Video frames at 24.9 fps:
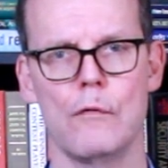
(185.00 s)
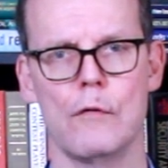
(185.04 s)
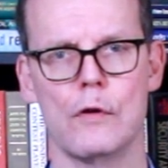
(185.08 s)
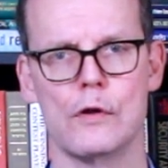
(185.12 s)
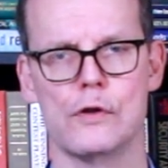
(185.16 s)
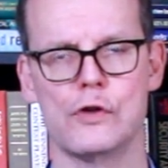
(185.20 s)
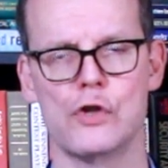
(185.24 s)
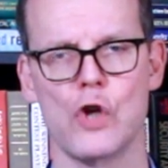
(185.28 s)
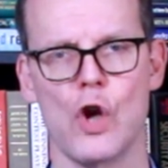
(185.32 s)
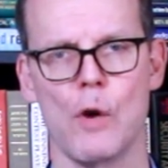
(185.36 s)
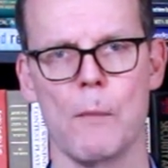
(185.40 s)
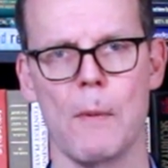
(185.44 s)
the
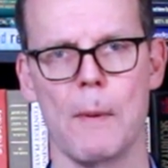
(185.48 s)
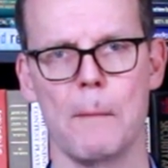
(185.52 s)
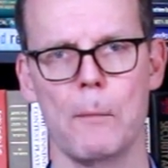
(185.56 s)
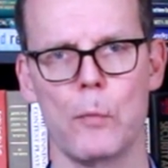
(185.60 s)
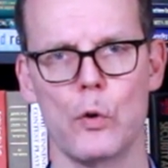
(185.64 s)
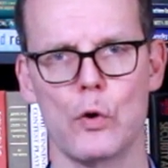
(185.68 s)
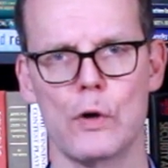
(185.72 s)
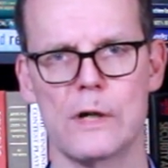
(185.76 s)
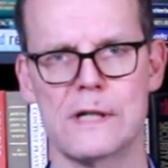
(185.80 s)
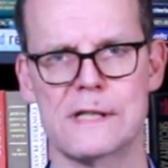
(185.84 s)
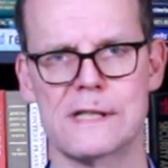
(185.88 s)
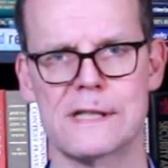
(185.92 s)
German
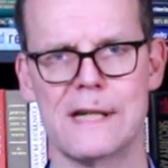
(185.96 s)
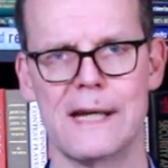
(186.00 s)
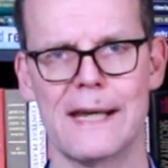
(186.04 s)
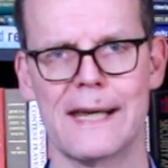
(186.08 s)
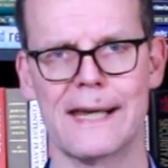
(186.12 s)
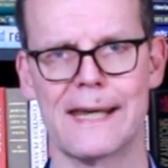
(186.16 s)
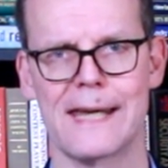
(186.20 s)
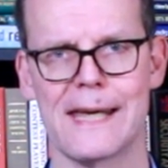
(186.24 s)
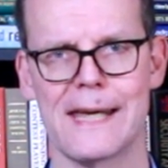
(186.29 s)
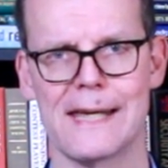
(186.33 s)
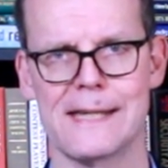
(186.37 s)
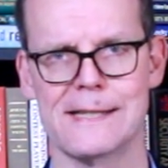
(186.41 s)

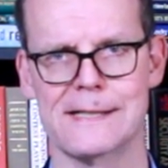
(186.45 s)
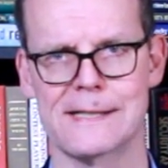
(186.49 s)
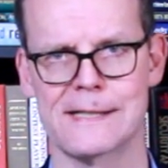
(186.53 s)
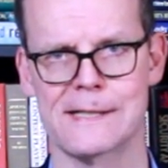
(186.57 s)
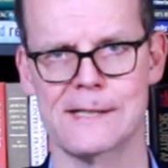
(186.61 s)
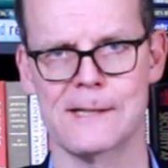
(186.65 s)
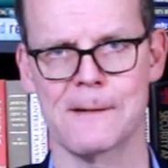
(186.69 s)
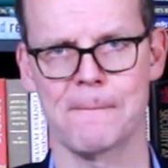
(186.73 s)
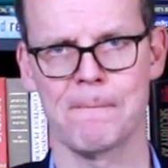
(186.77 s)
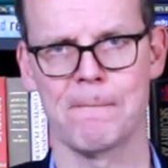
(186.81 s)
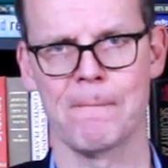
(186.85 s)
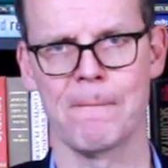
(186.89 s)
Bundesliga
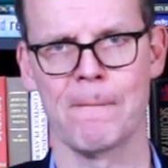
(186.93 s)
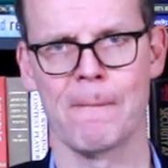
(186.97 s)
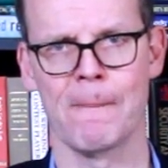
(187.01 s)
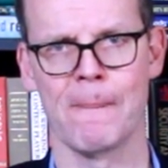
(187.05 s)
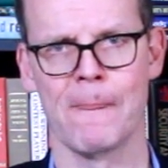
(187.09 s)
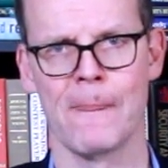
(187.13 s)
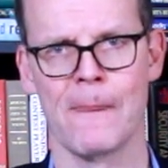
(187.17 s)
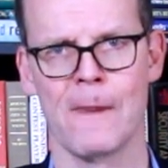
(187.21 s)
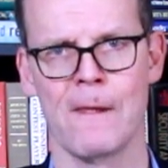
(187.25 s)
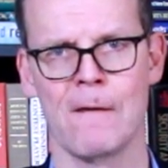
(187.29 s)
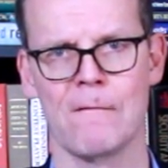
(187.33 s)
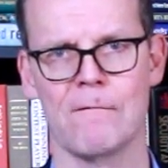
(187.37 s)
is
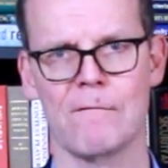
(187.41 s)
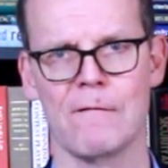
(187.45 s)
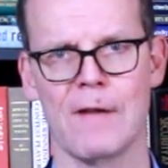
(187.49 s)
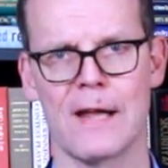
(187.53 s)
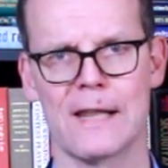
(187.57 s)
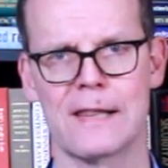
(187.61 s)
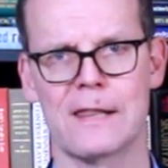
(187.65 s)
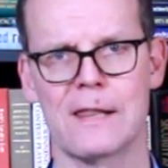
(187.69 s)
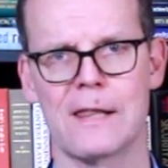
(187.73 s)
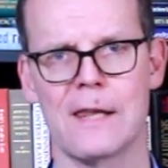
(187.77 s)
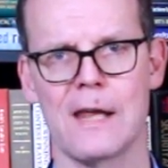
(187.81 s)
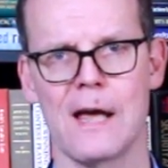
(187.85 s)

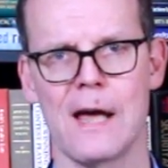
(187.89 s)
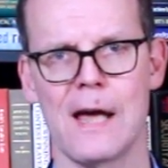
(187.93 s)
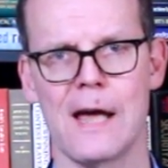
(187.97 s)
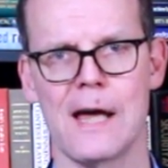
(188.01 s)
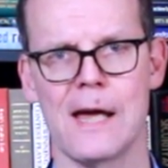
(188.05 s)
that,